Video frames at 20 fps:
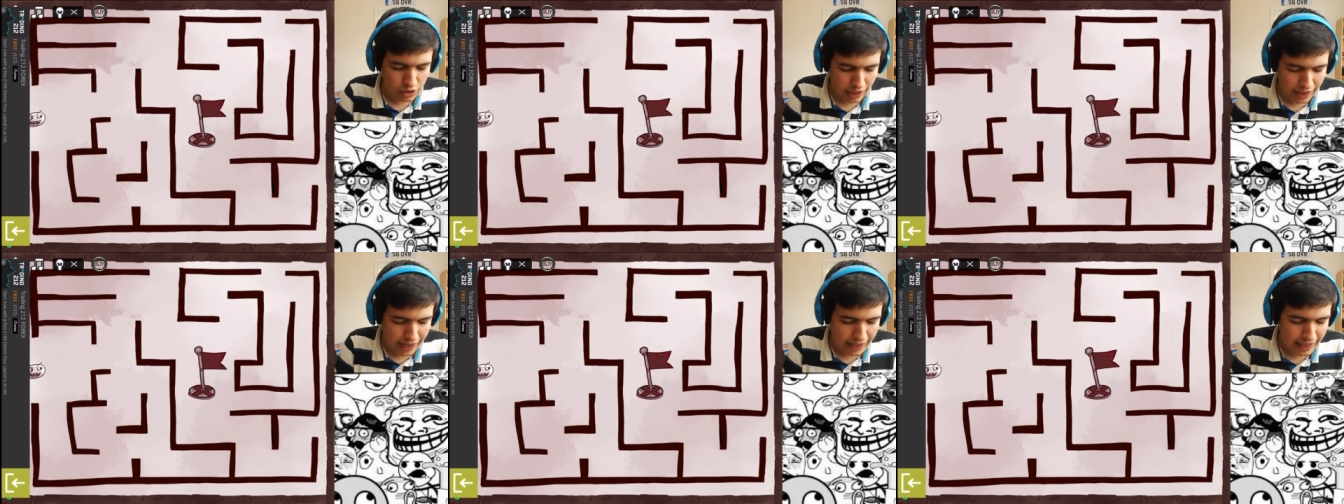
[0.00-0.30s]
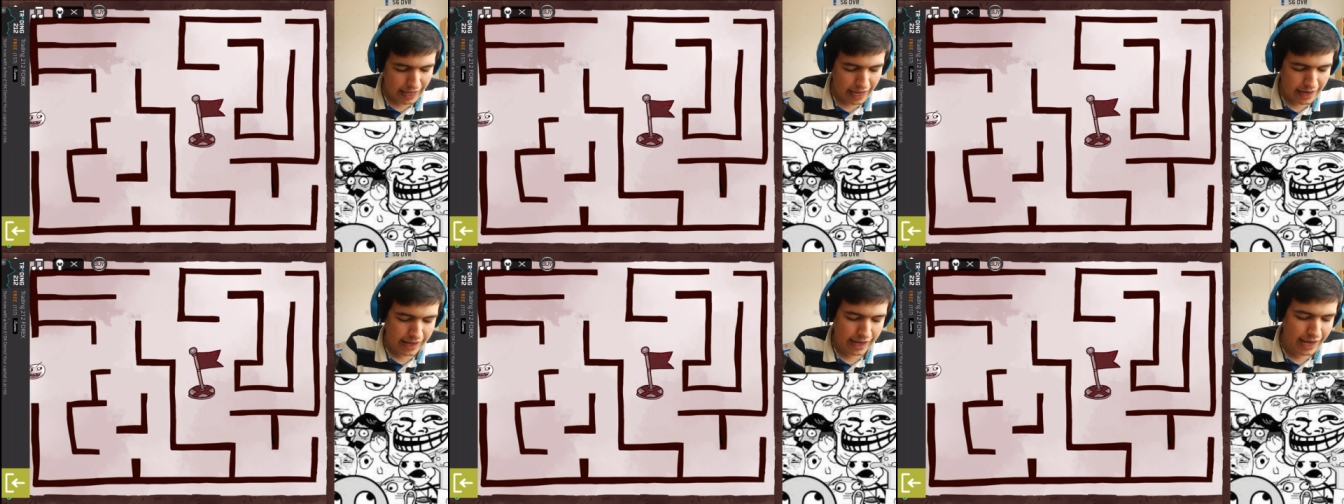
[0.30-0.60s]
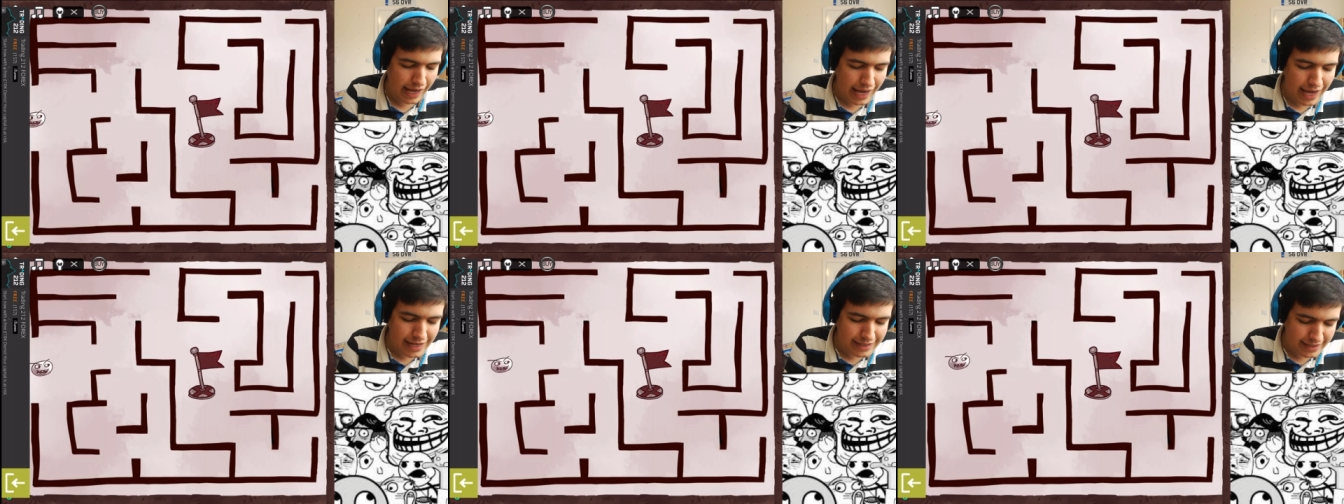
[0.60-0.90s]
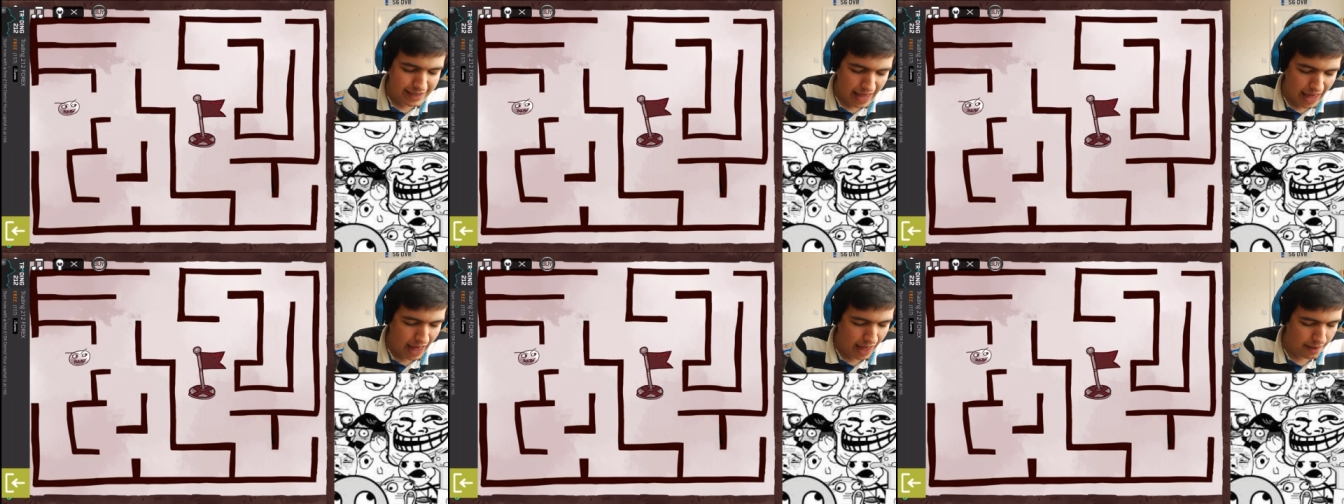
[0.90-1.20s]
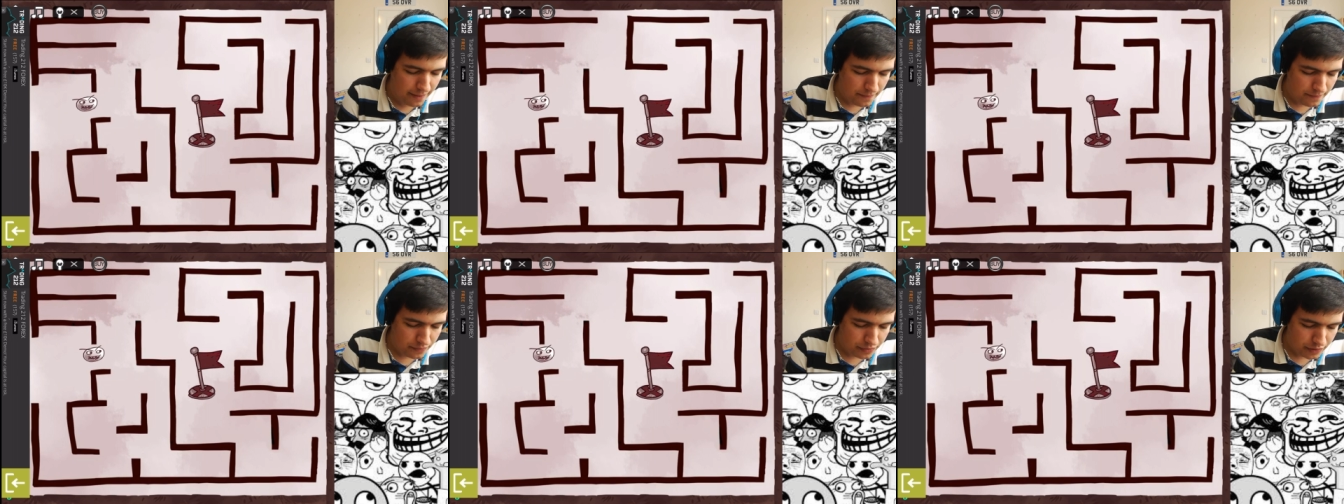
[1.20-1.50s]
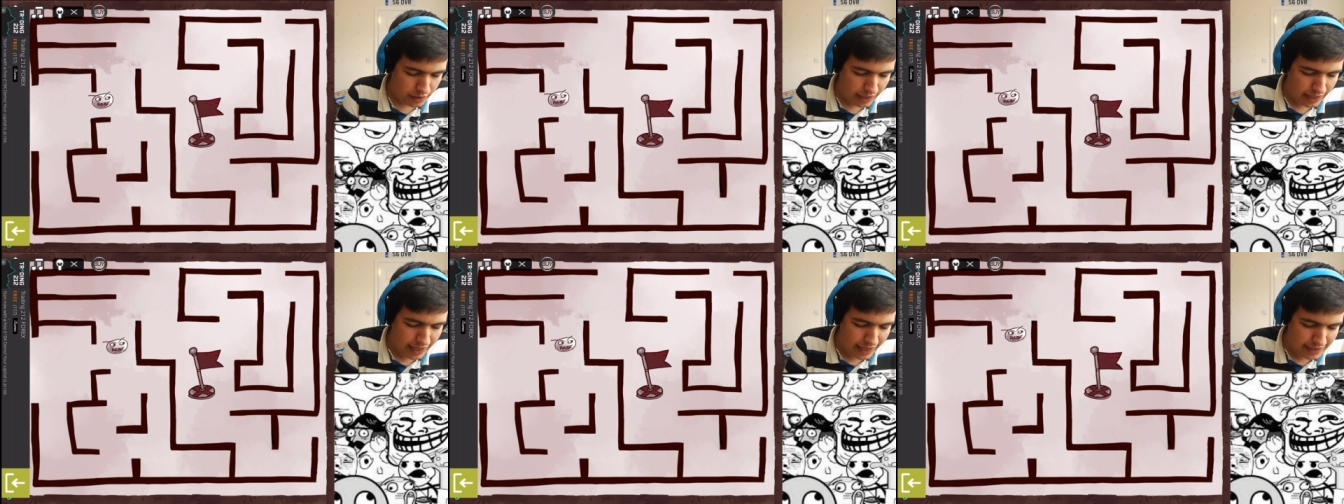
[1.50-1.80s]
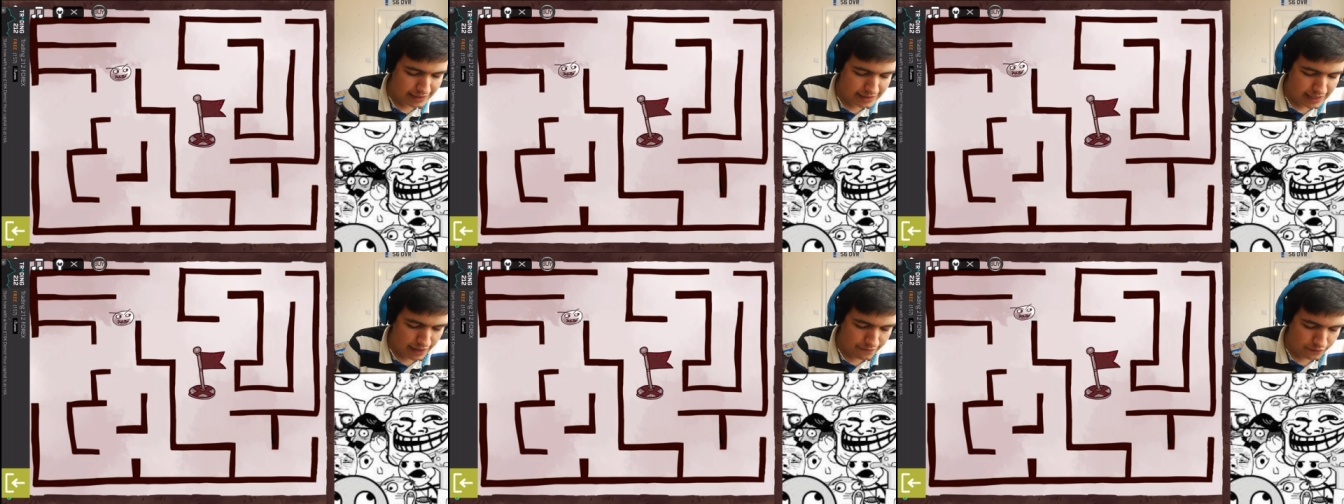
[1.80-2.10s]
let's try that again. It is that.
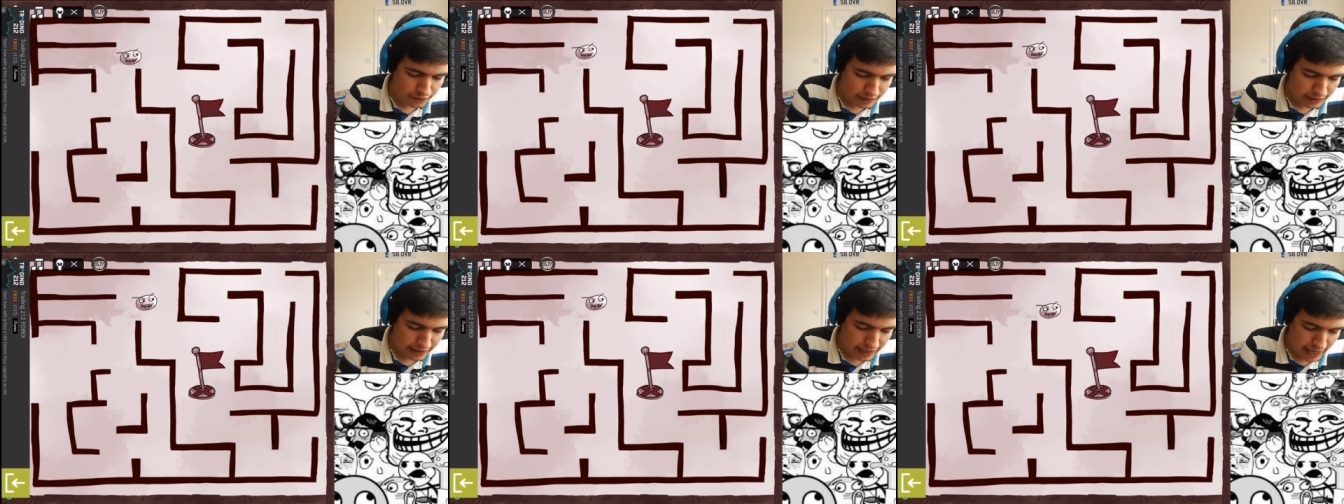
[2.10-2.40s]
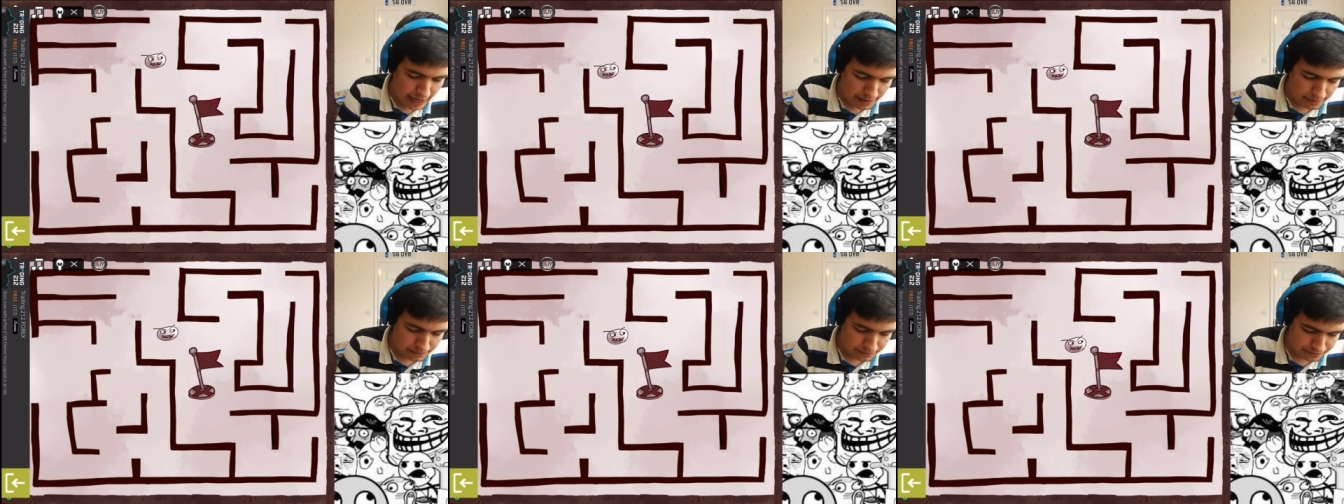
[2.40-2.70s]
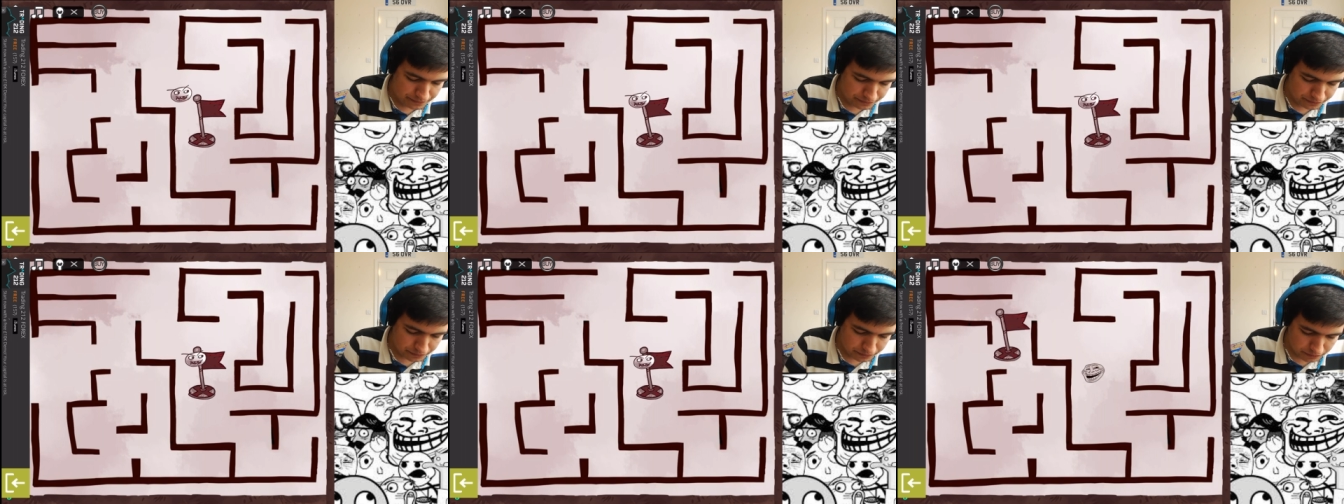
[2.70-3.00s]
It is definitely that.